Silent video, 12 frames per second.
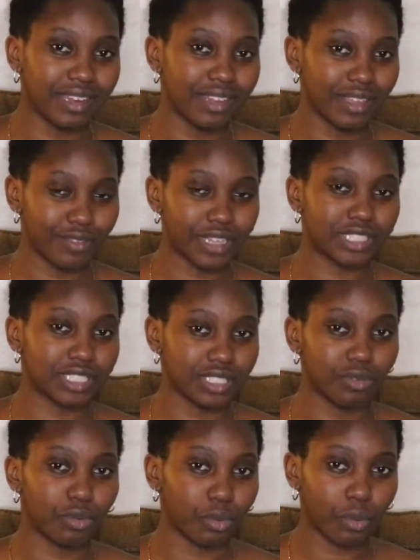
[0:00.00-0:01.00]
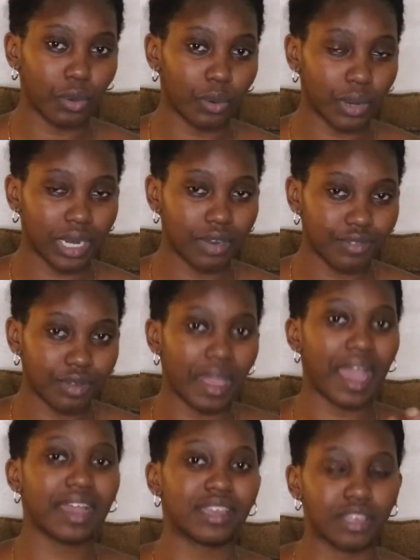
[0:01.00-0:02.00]
eventually, whatever you
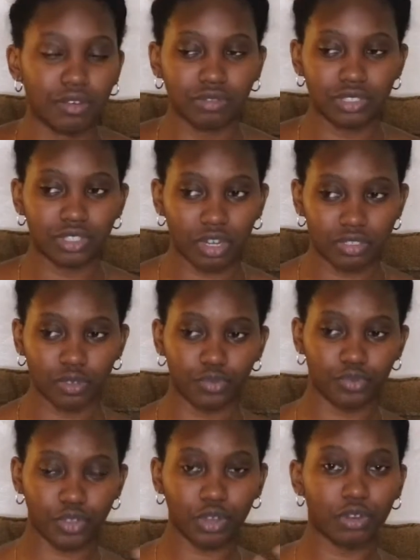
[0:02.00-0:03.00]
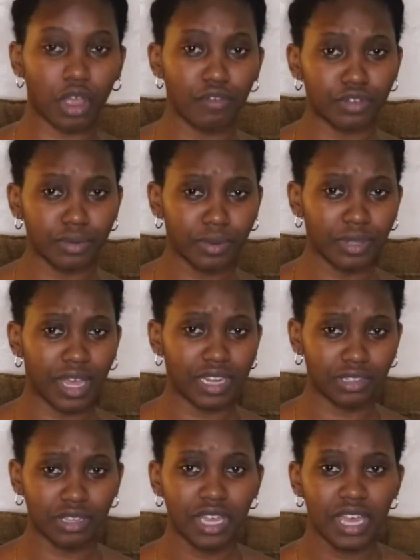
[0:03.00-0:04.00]
act, you start to feel comfortable,
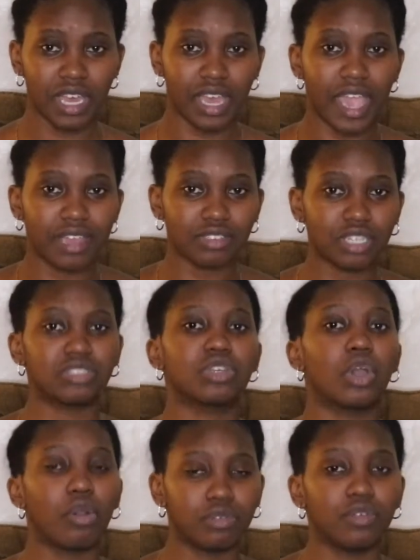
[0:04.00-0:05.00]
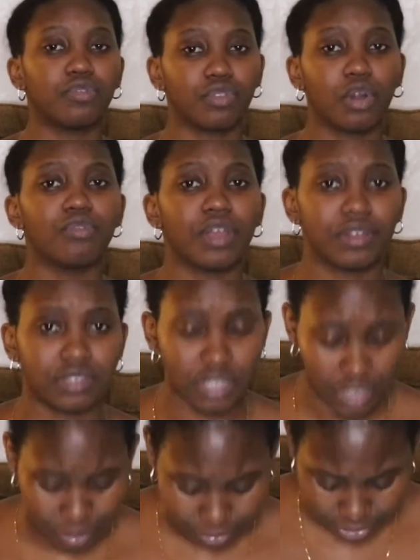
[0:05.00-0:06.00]
and you just go with the flow of
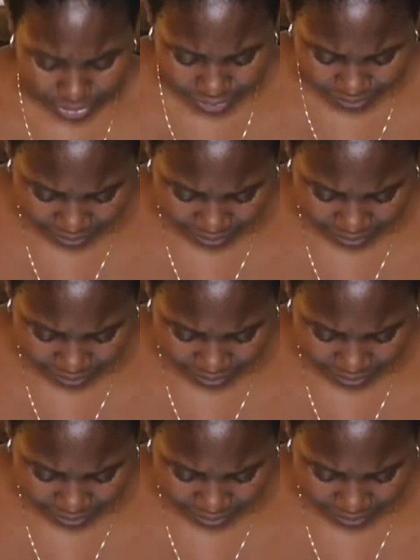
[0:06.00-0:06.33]
everything else.